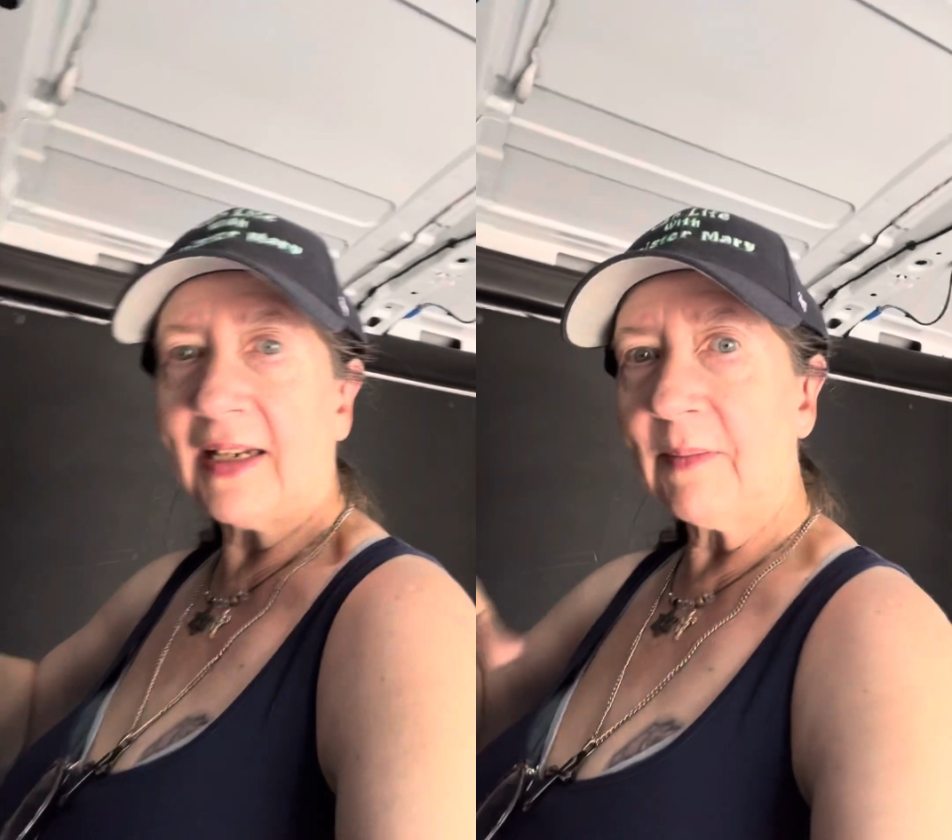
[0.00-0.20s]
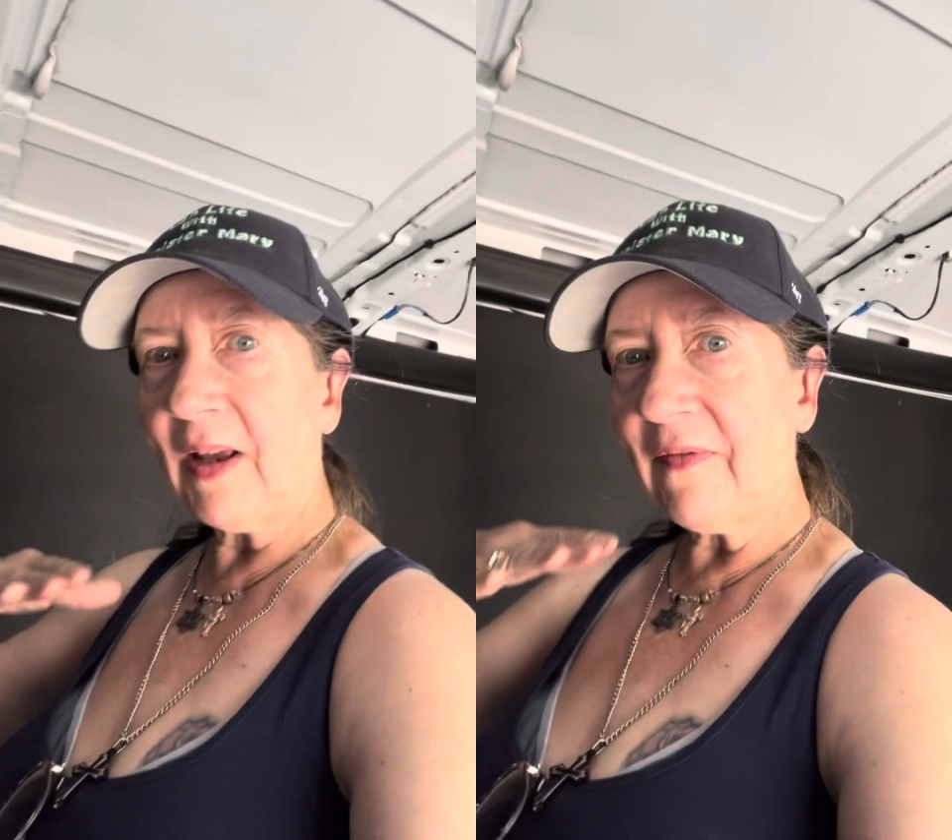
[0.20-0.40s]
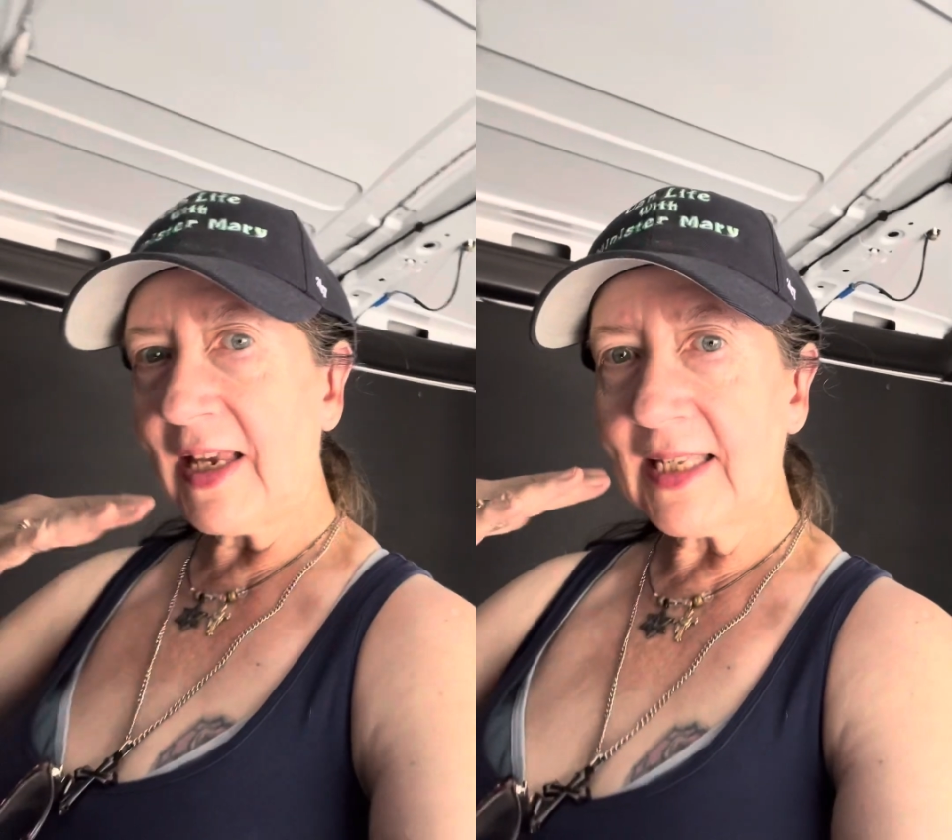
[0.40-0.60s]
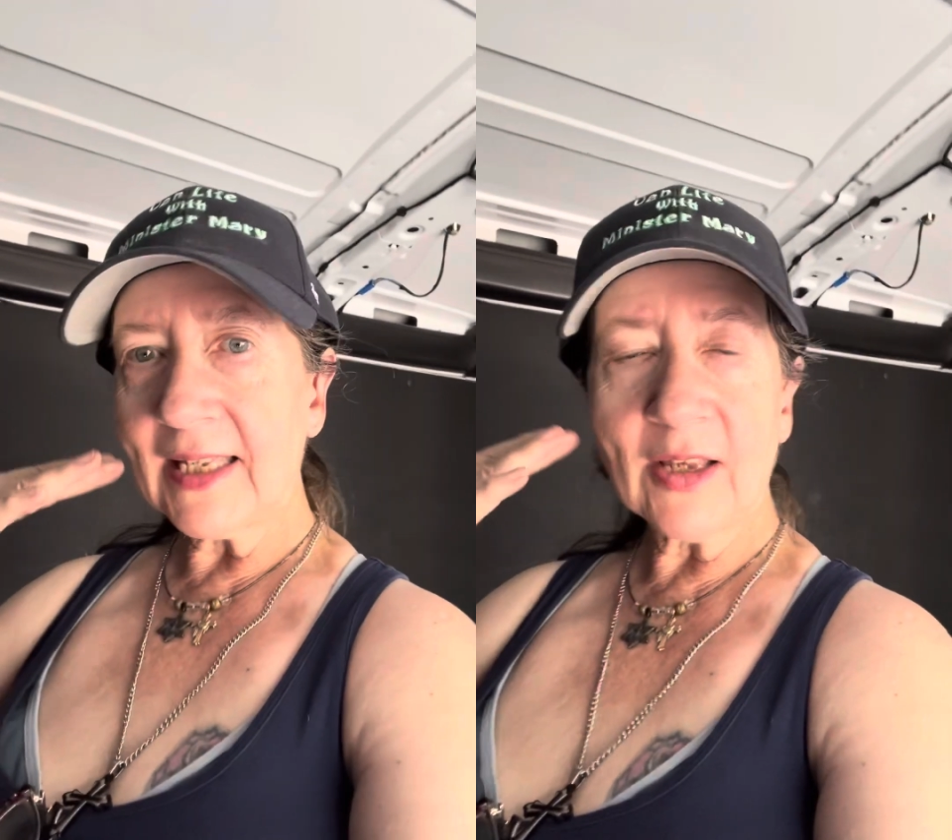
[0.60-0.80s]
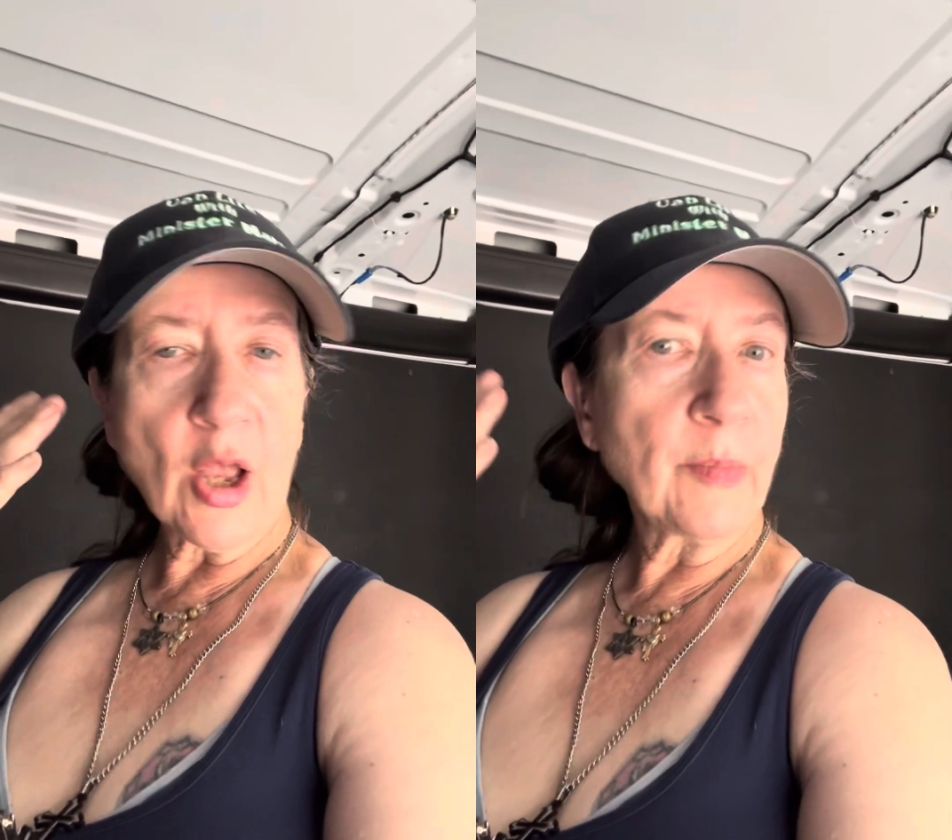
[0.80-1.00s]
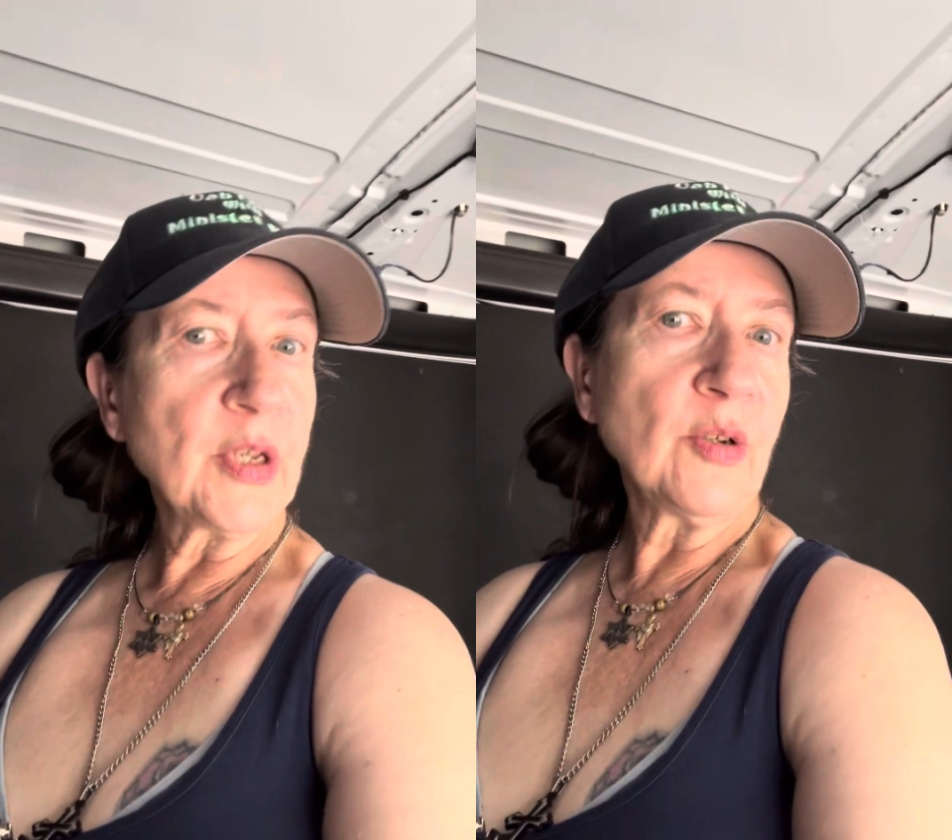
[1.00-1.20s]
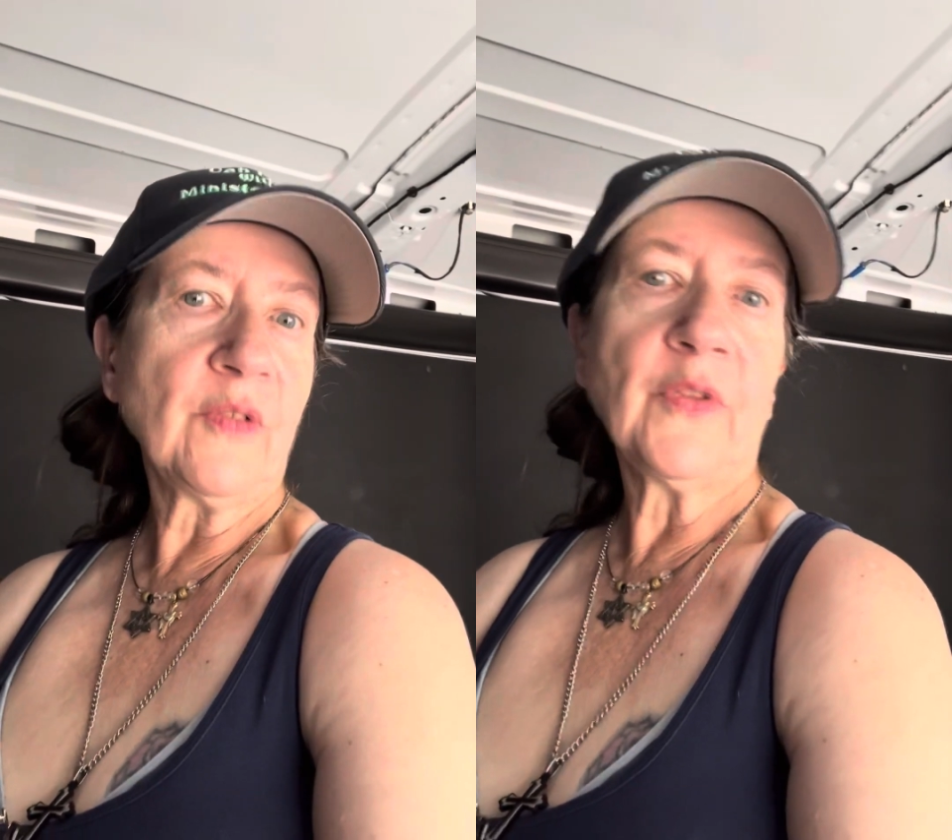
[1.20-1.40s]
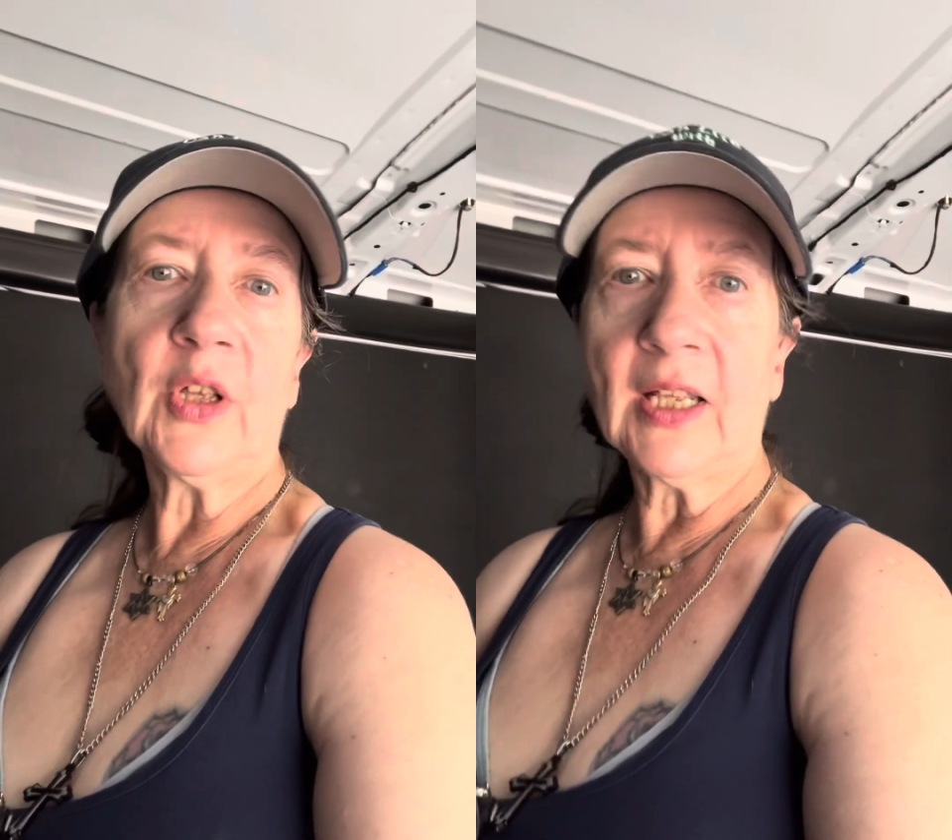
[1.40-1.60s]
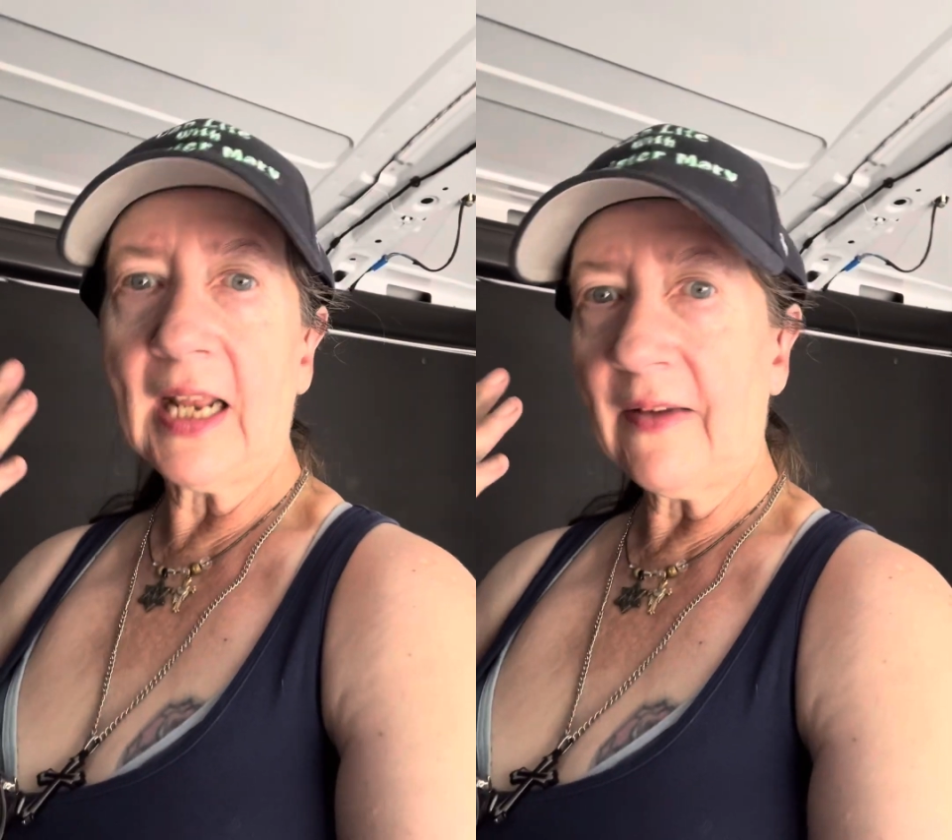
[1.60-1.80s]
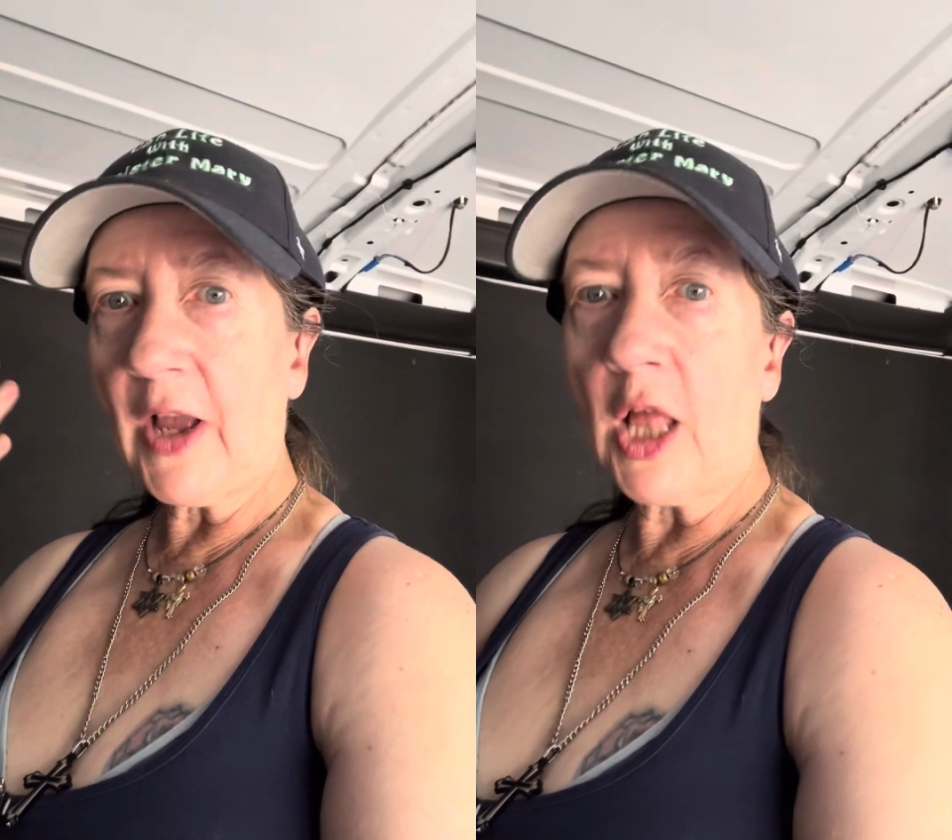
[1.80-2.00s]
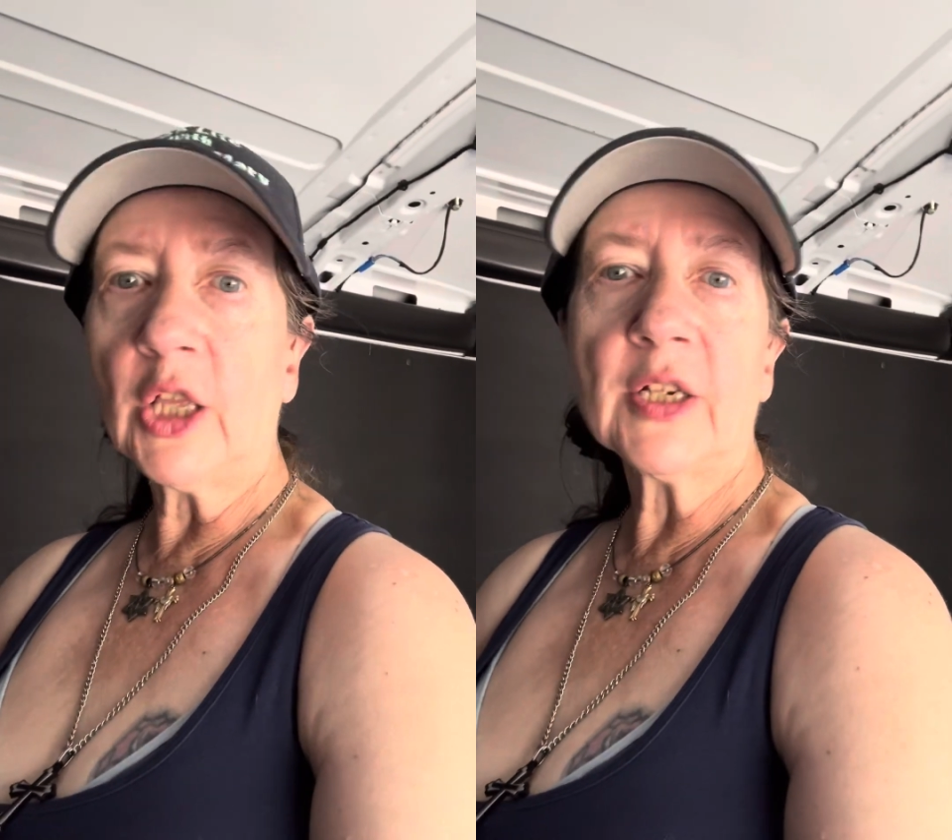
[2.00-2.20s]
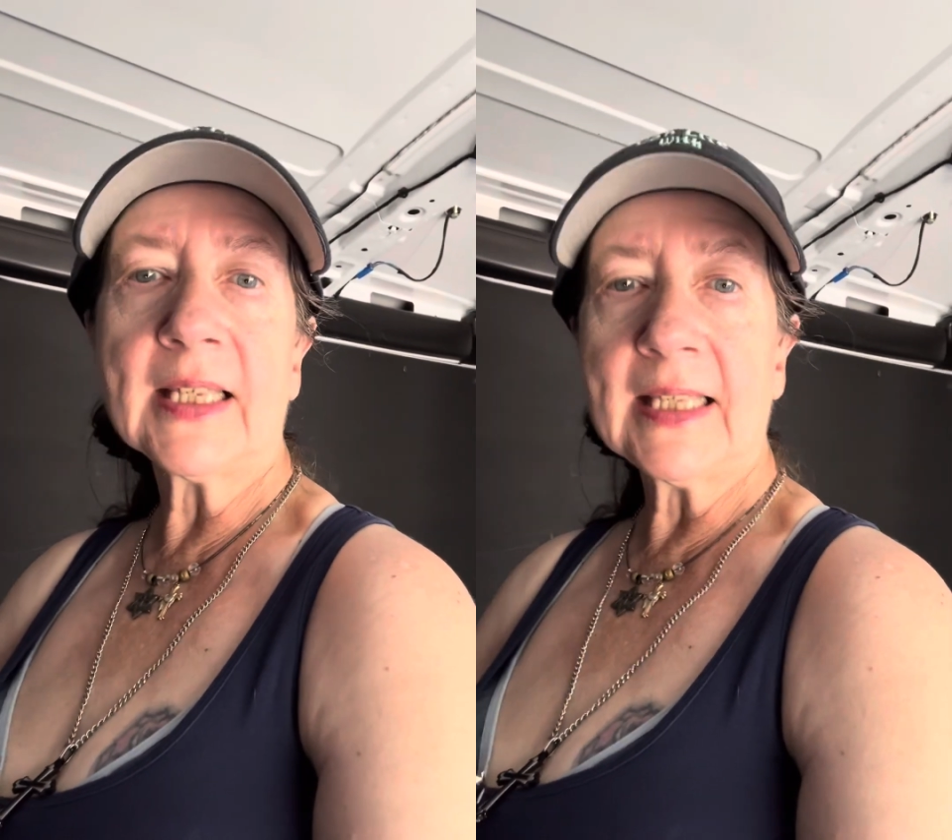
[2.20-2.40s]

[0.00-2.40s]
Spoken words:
and my face is all beautiful, and I have colors,